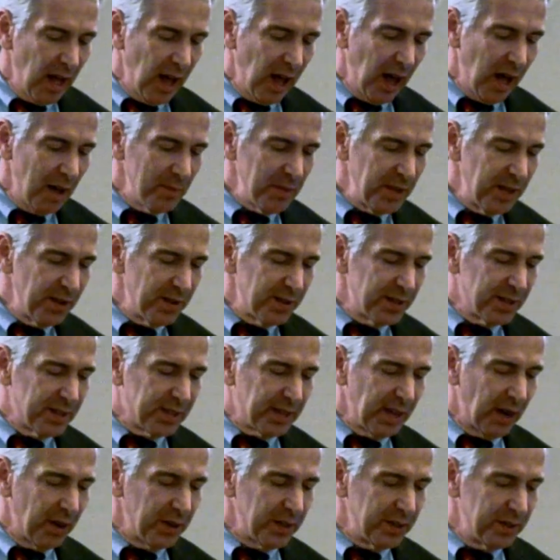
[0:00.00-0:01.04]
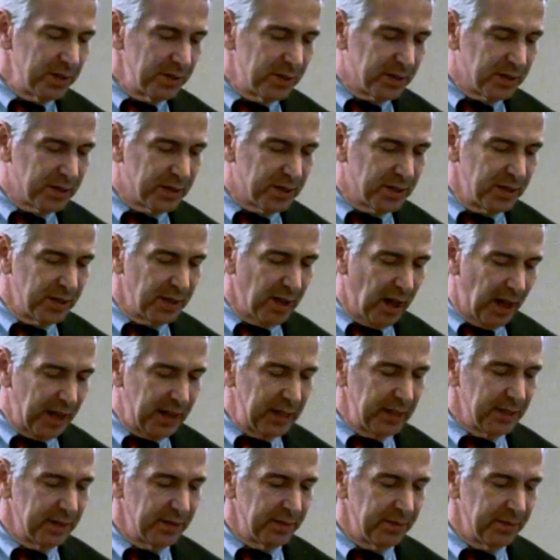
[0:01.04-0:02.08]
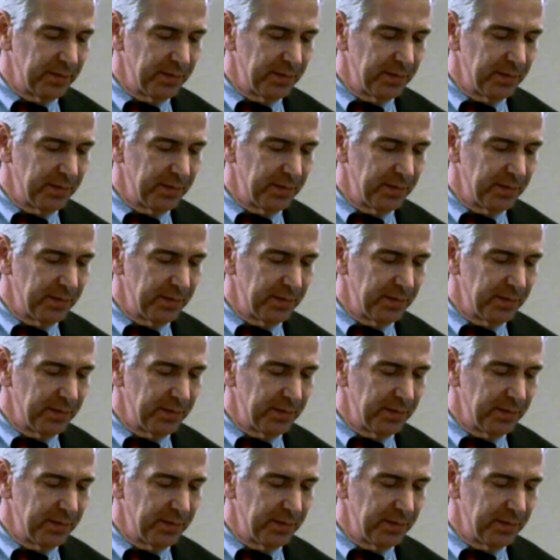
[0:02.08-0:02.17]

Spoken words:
I'm here to tell you tonight